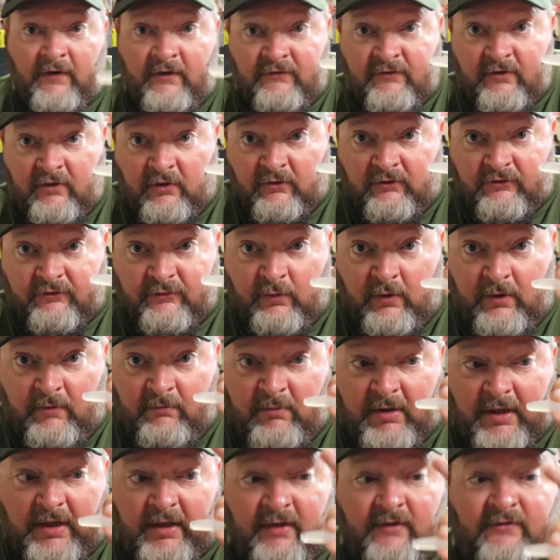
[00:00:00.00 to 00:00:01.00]
these little
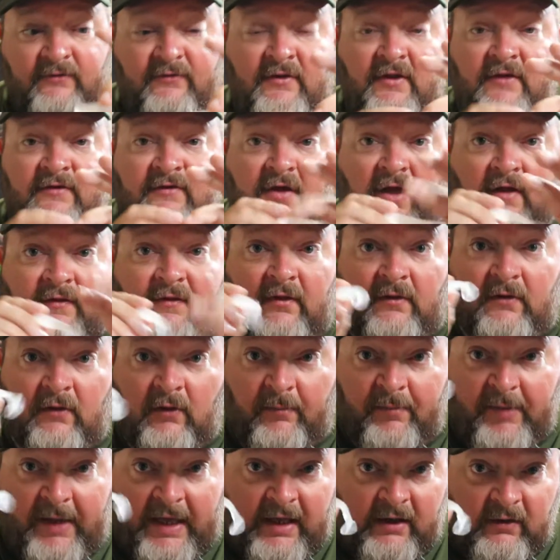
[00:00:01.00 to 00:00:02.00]
swim baits that's got the
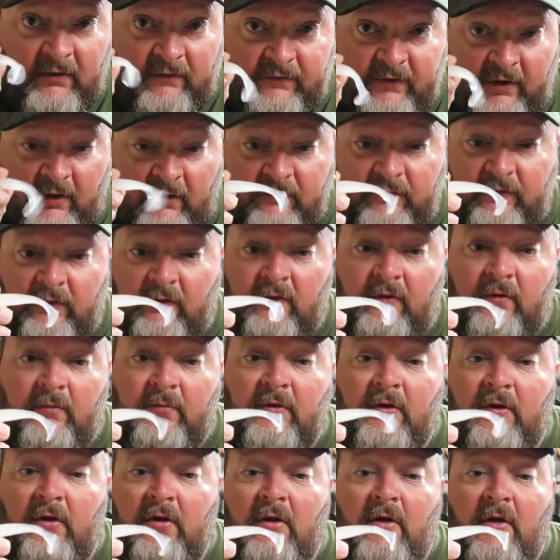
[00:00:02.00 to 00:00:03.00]
little paddle tail to them.